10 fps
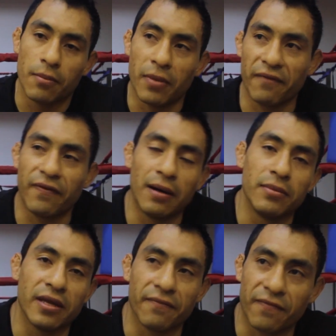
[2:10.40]
my
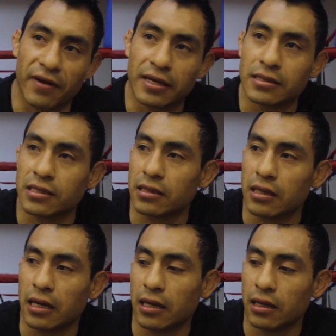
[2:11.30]
family and friends
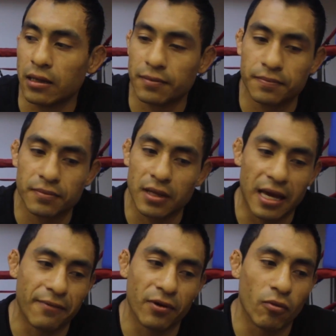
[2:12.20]
and
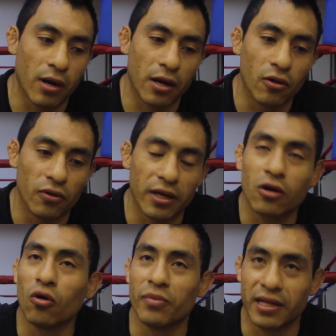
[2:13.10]
everywhere I go, they
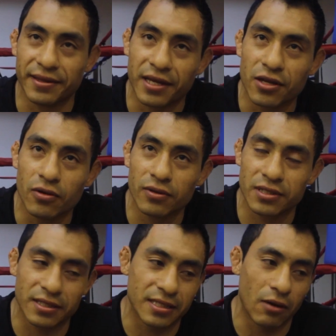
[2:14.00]
call me El Niño
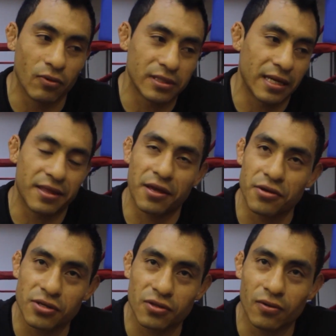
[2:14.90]
since I was like
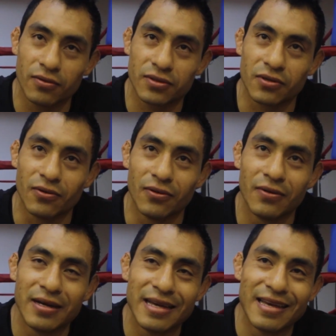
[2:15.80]
10 years old.
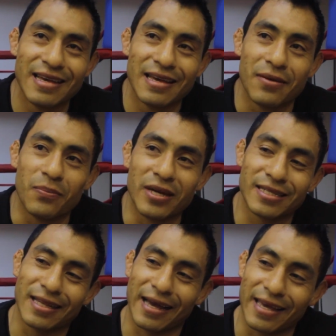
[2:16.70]
So
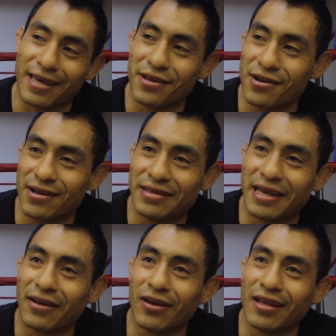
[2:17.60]
basically, I get here and
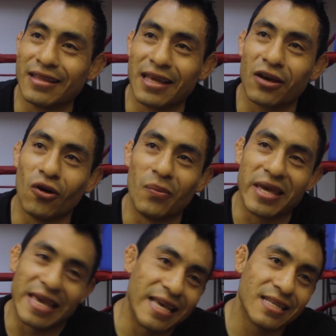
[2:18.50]
they call
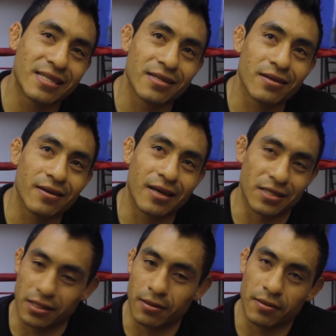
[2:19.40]
me Is,
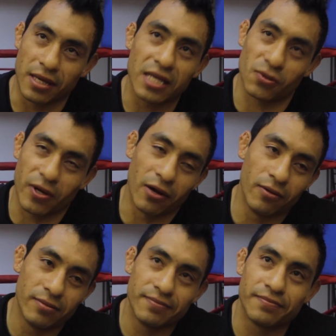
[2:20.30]
because
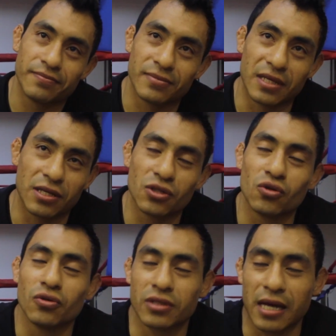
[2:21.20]
Israel, they just
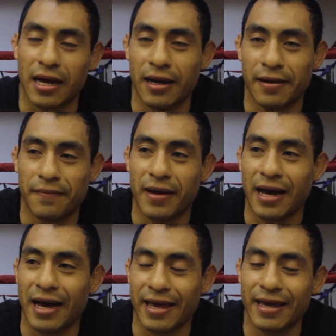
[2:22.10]
use
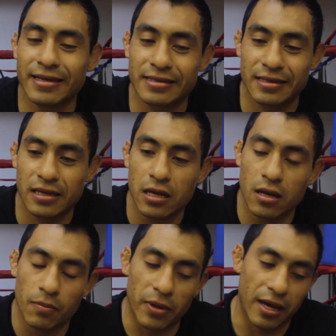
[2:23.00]
IS.
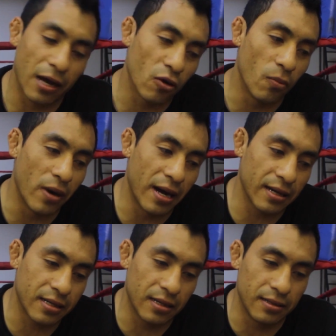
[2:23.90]
But I go
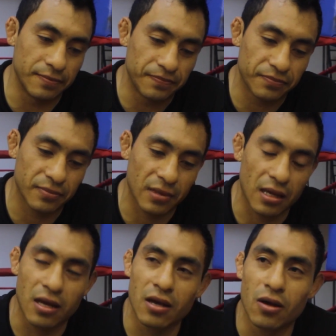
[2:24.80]
back
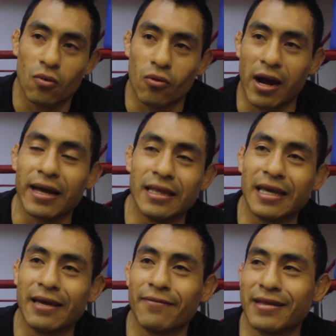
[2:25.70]
where I
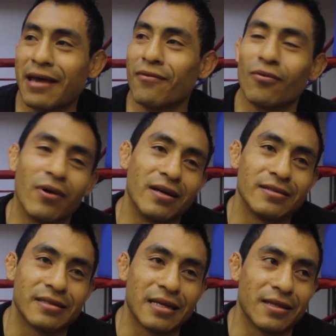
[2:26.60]
live, and
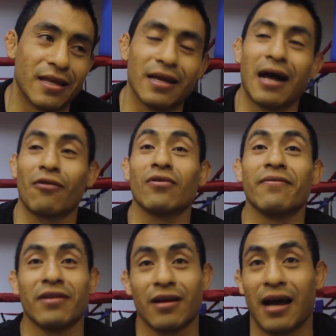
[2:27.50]
everyone, I don't
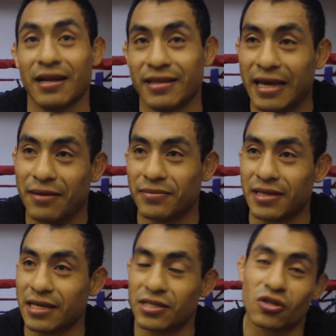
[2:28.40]
even have a name.
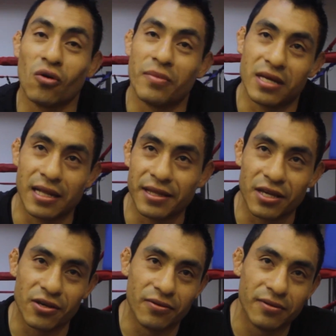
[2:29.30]
They just call me El
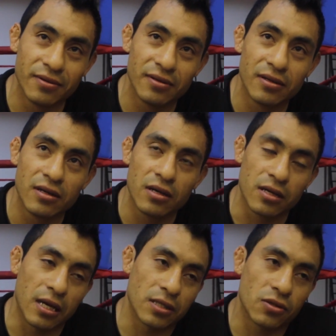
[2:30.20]
Niño.
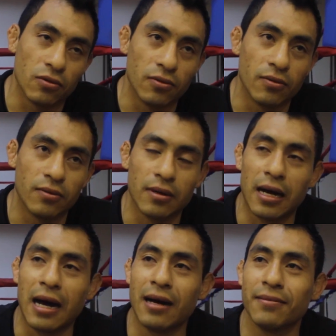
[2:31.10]
Yeah, so
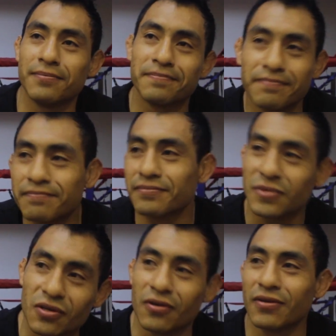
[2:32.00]
I'm,
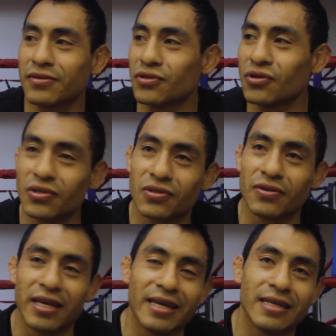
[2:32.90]
you know, used to
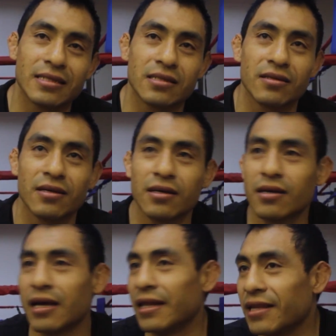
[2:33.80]
Is,
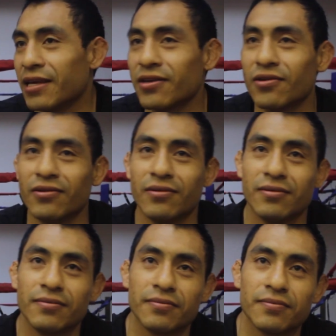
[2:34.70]
El Niño.